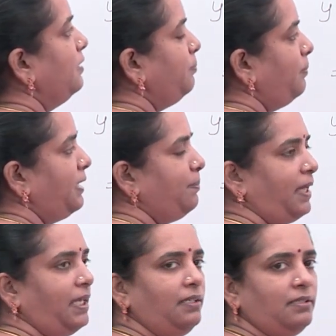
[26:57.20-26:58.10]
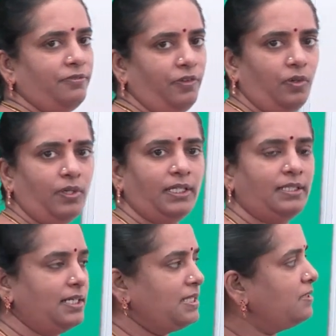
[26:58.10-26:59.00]
multiplying 4 and
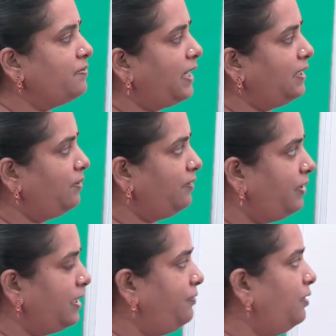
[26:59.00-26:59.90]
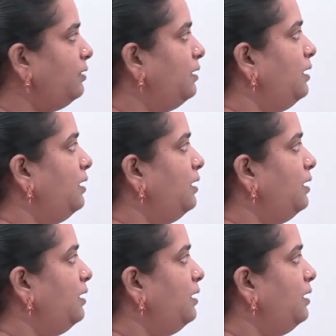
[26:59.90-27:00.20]
36 we get 144